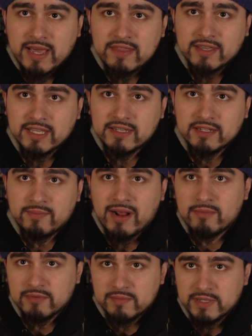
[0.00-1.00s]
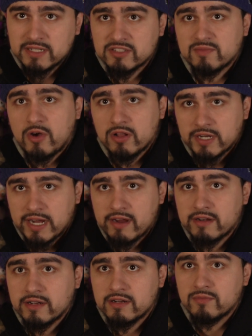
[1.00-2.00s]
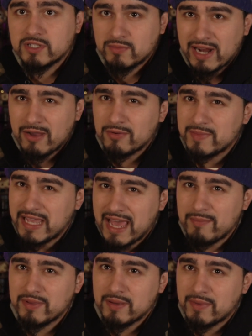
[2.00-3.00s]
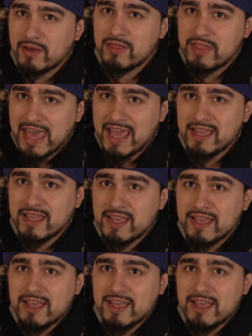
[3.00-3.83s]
I think he could probably be a smaller character, I would be happy about that,